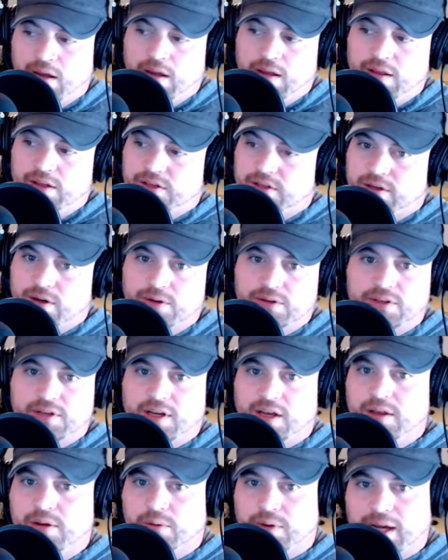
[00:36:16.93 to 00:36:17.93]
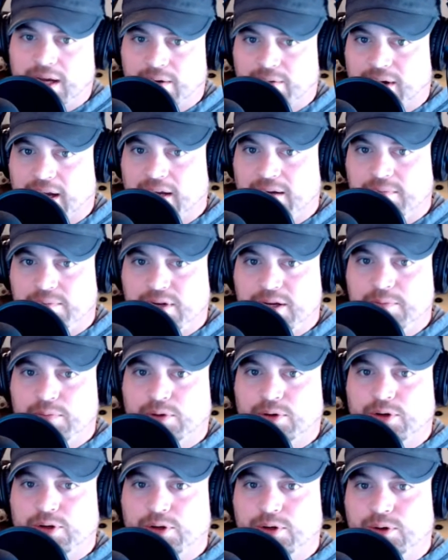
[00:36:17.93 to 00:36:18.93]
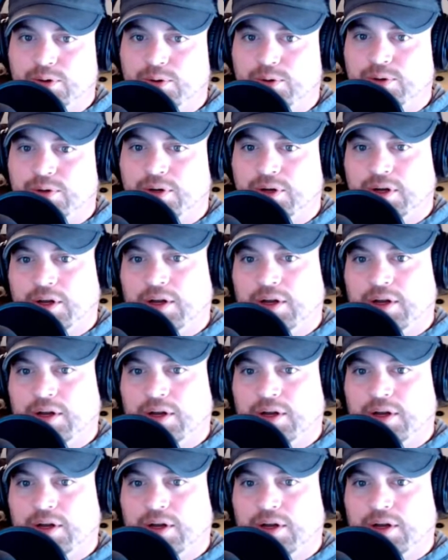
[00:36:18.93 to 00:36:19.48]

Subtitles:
This goes the other way, right? People who